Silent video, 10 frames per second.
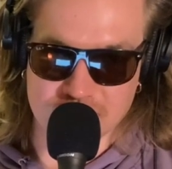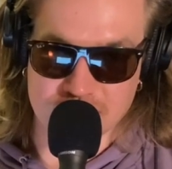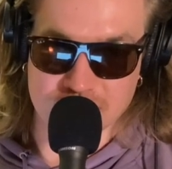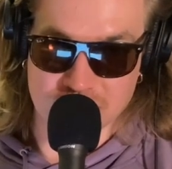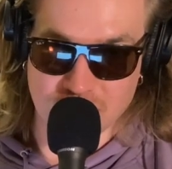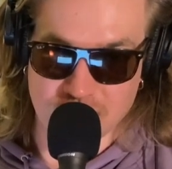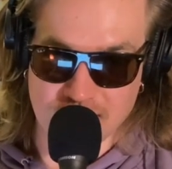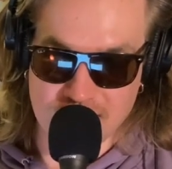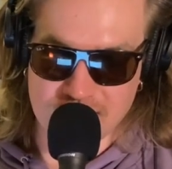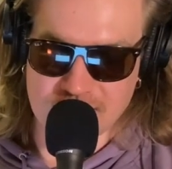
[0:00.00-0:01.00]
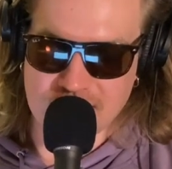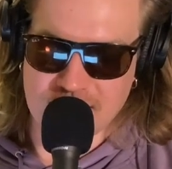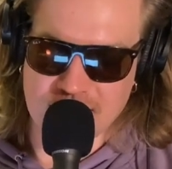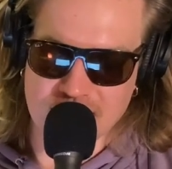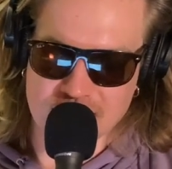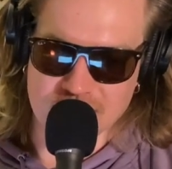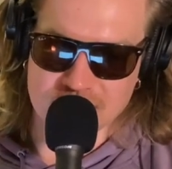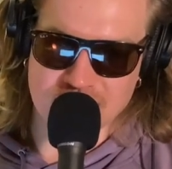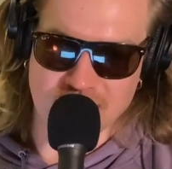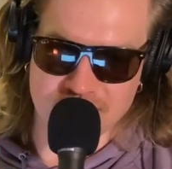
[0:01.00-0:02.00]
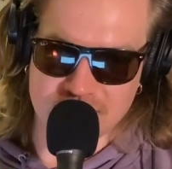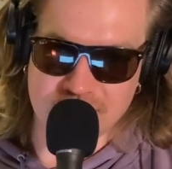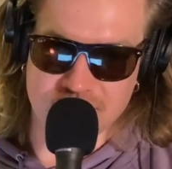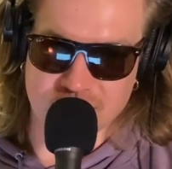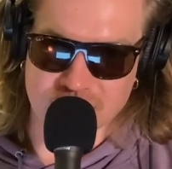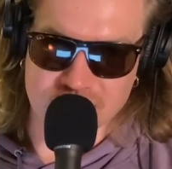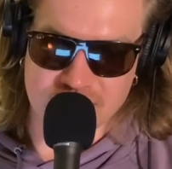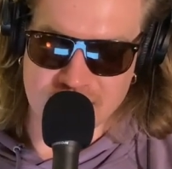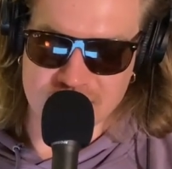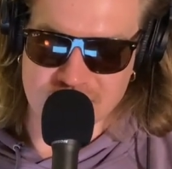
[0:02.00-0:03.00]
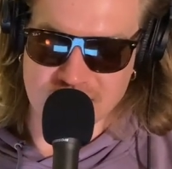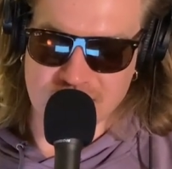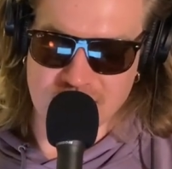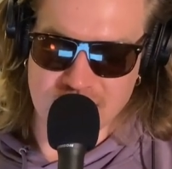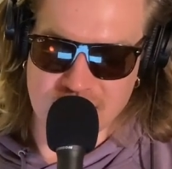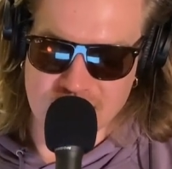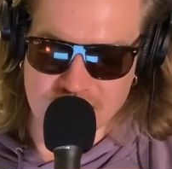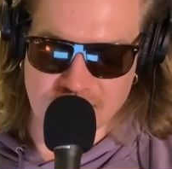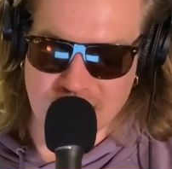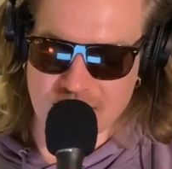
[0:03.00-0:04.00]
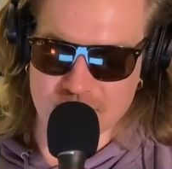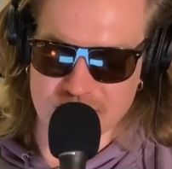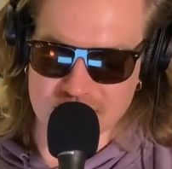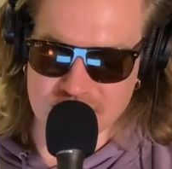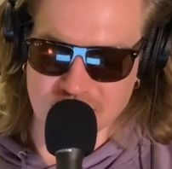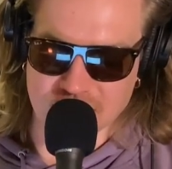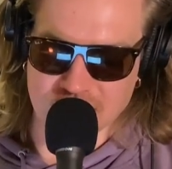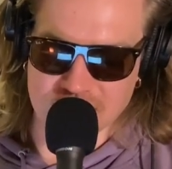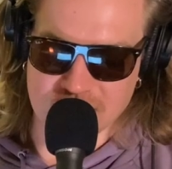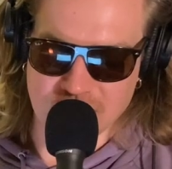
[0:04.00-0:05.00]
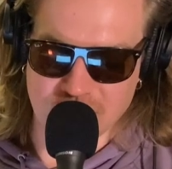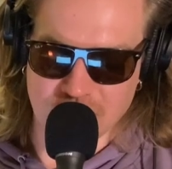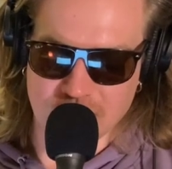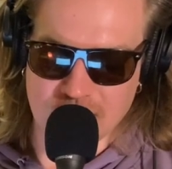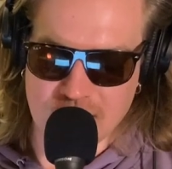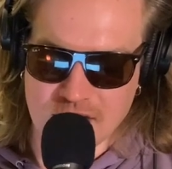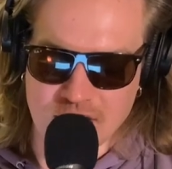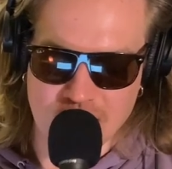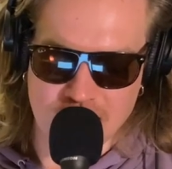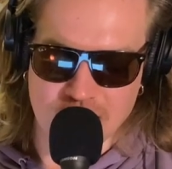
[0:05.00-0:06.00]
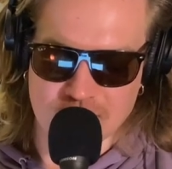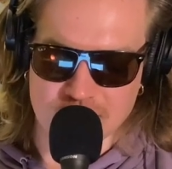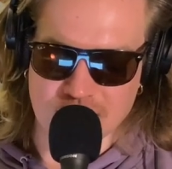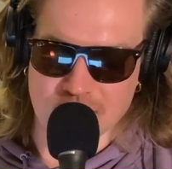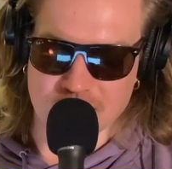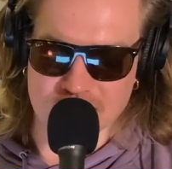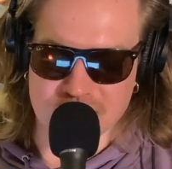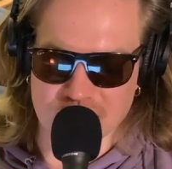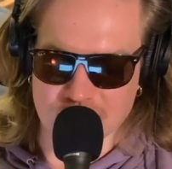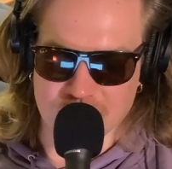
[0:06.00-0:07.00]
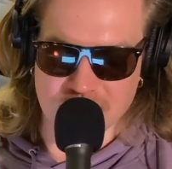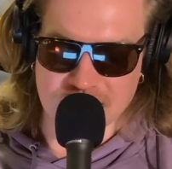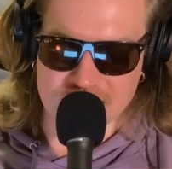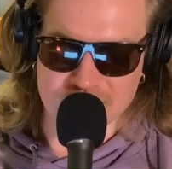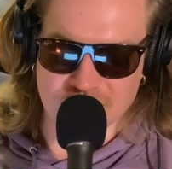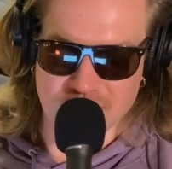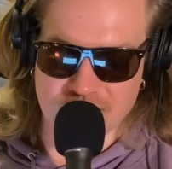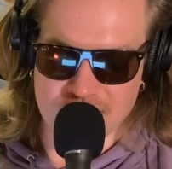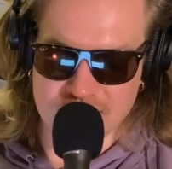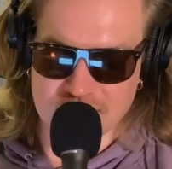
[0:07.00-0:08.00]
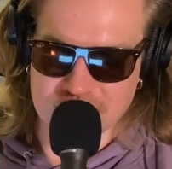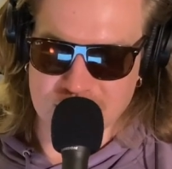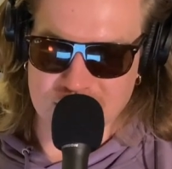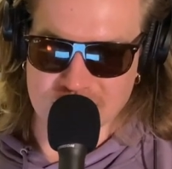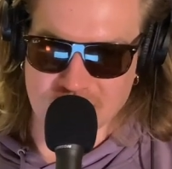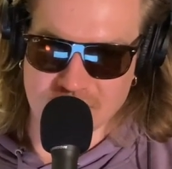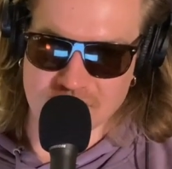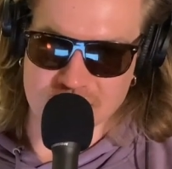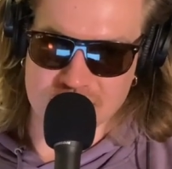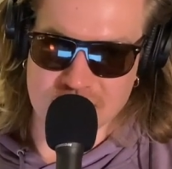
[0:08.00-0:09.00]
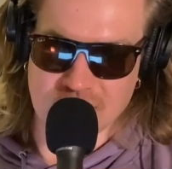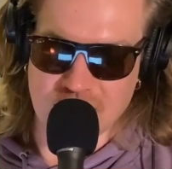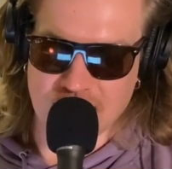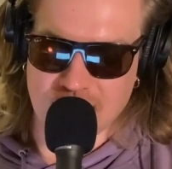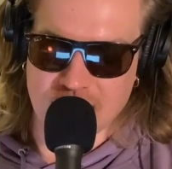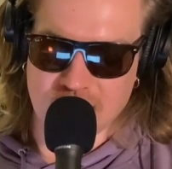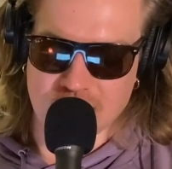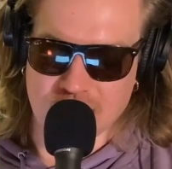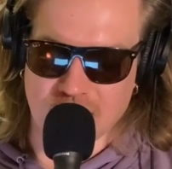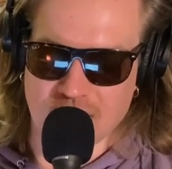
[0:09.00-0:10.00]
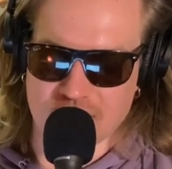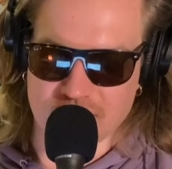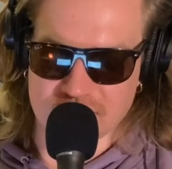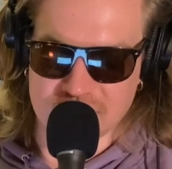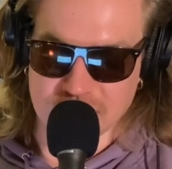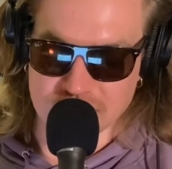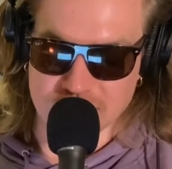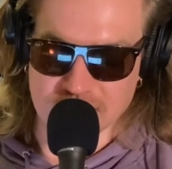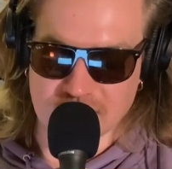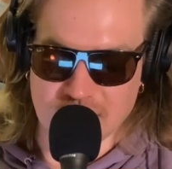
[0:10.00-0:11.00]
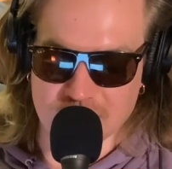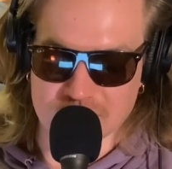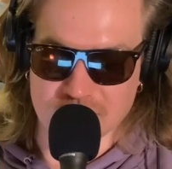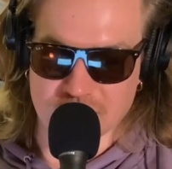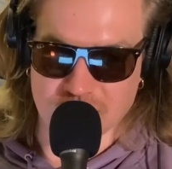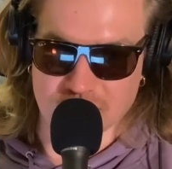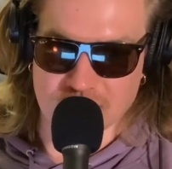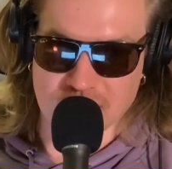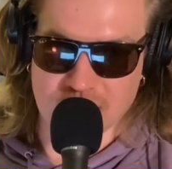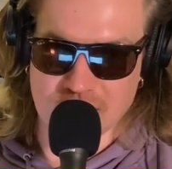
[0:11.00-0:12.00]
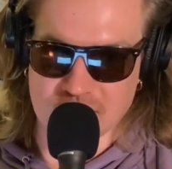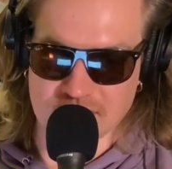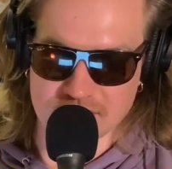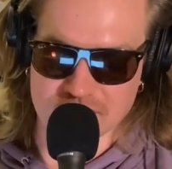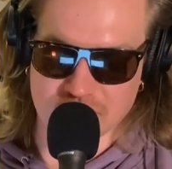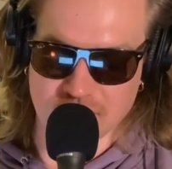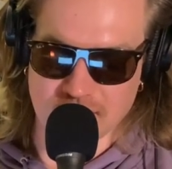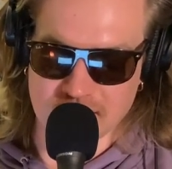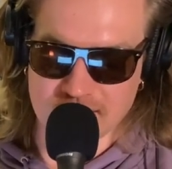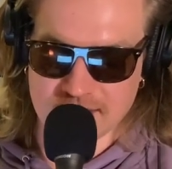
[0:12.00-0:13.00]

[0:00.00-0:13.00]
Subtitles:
soy. There's a lot of deforestation that happens in order to be able to plant soy. So there's a lot of issues with how much corn and soy